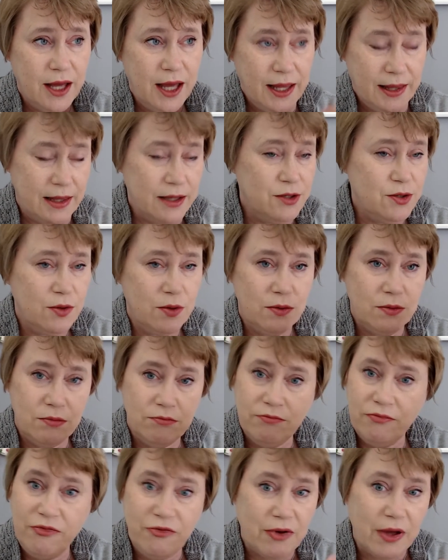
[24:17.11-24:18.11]
And then
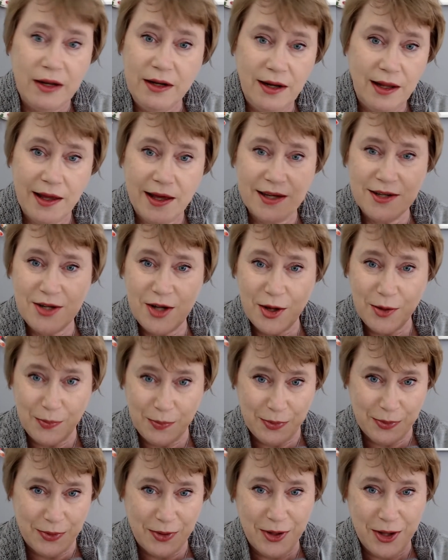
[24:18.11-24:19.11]
you finally end
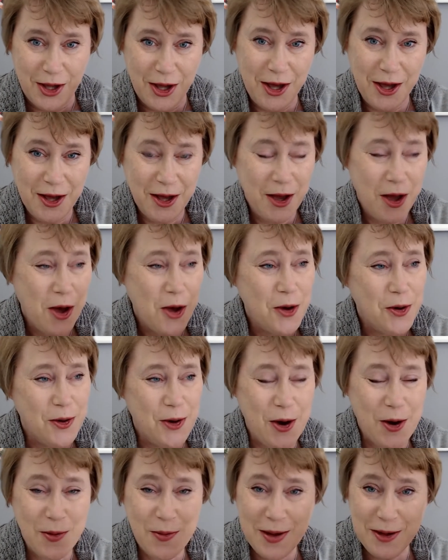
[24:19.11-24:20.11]
up
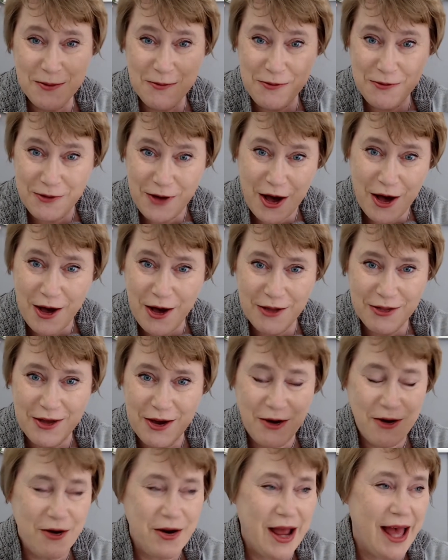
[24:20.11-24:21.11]
going
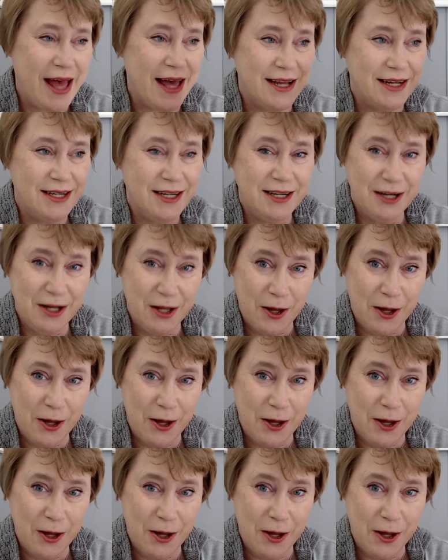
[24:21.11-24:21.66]
further and